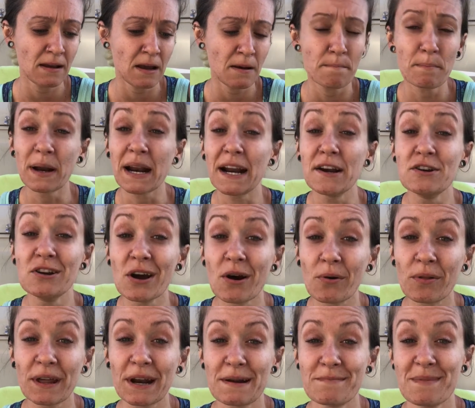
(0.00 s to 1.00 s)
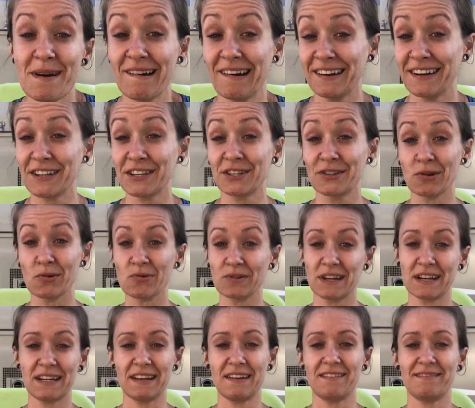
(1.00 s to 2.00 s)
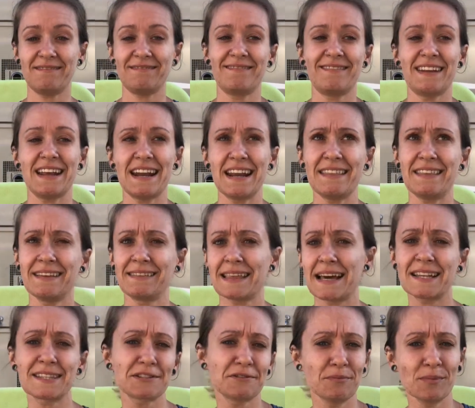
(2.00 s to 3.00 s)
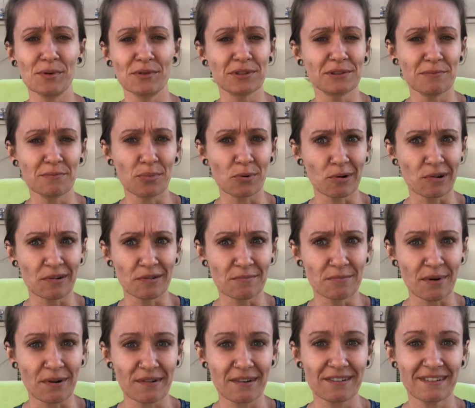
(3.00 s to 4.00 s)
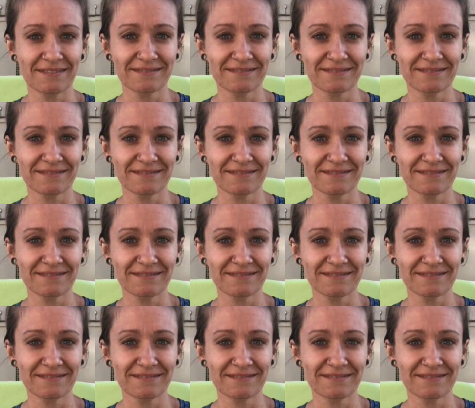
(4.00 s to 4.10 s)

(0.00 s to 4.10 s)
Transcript: But I know that I'm not going to sulk in it, and I think that's the most important part.